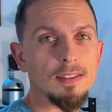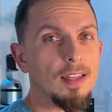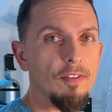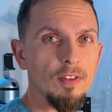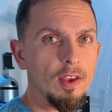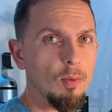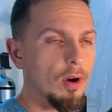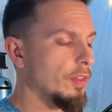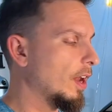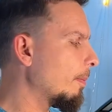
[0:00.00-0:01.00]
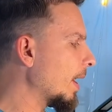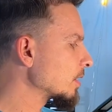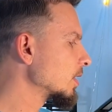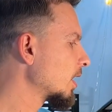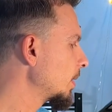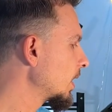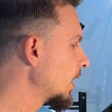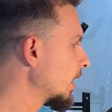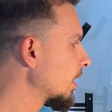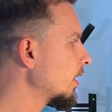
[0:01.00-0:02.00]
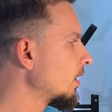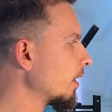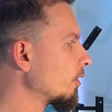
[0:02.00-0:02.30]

definitely worth it. I'm actually gonna be getting another